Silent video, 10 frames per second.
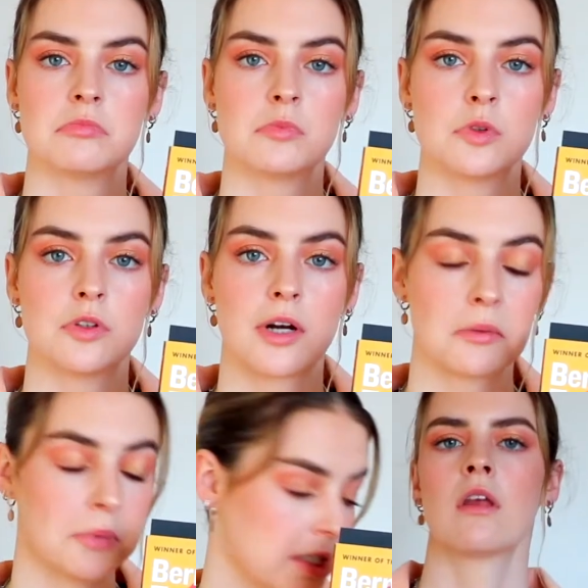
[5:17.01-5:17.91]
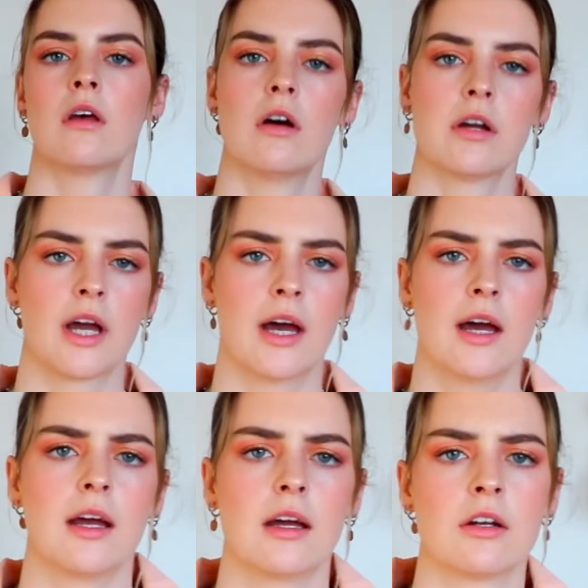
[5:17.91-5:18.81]
Would recommend.
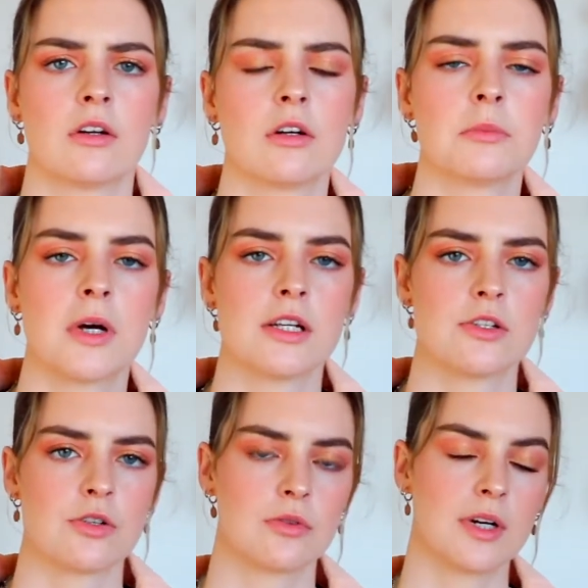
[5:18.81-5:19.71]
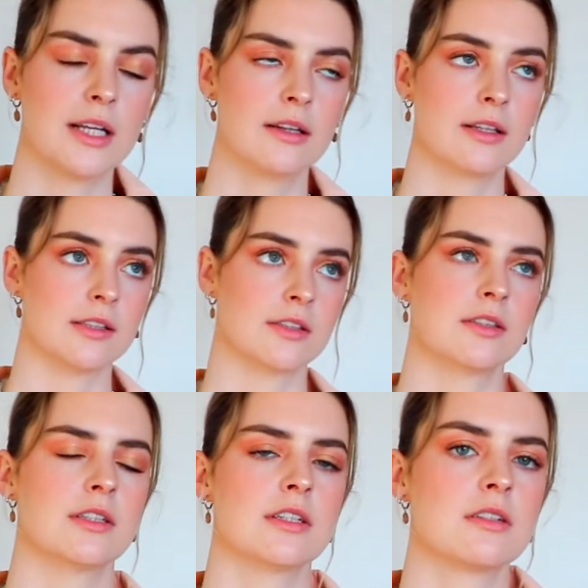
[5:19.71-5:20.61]
Okay, and on my to read
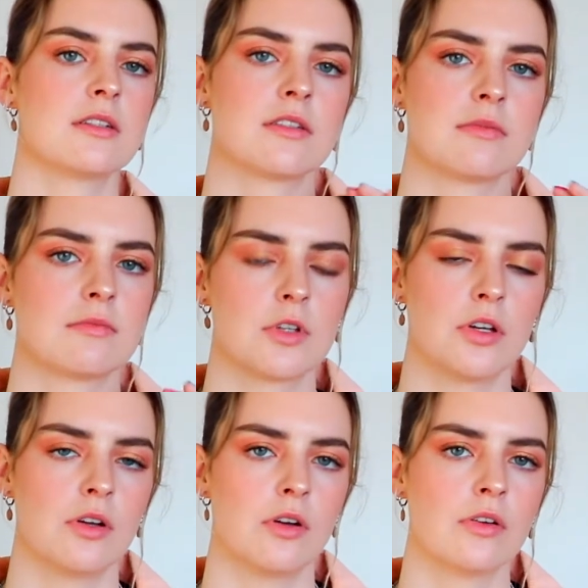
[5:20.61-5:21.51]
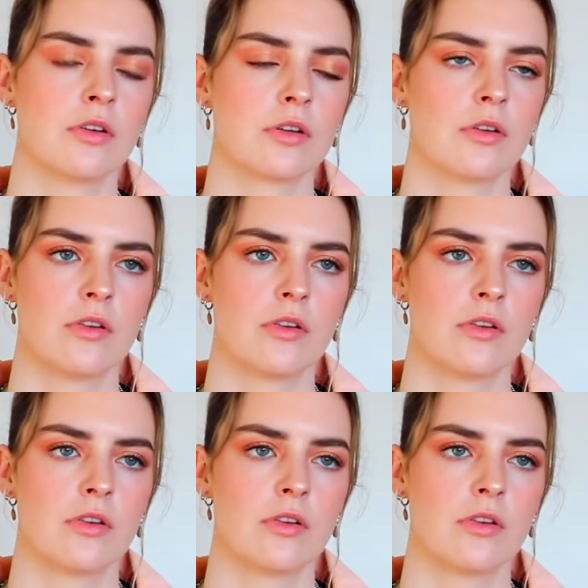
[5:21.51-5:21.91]
list, this is huge,